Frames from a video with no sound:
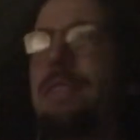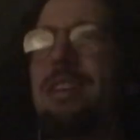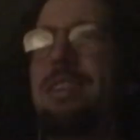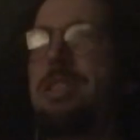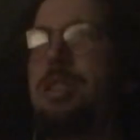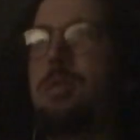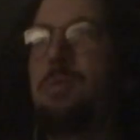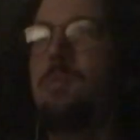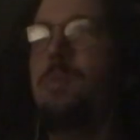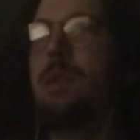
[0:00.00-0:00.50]

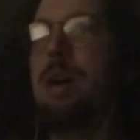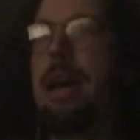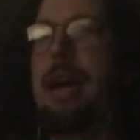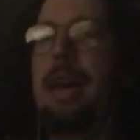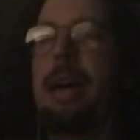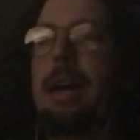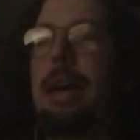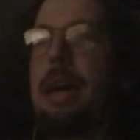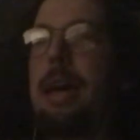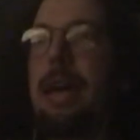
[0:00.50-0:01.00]
This is
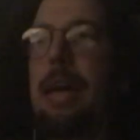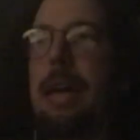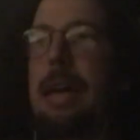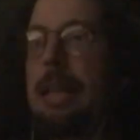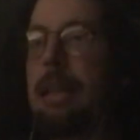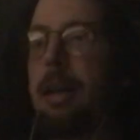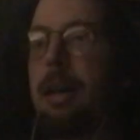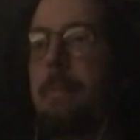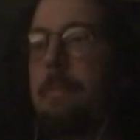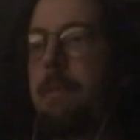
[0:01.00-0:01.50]
why
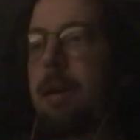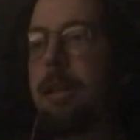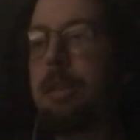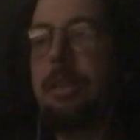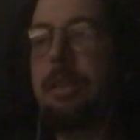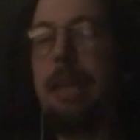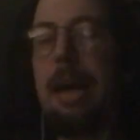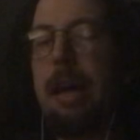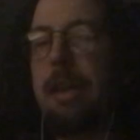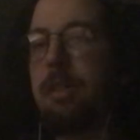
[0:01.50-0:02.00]
Elon
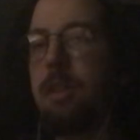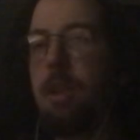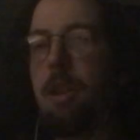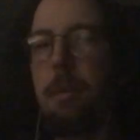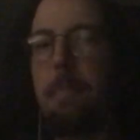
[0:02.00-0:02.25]
Musk has all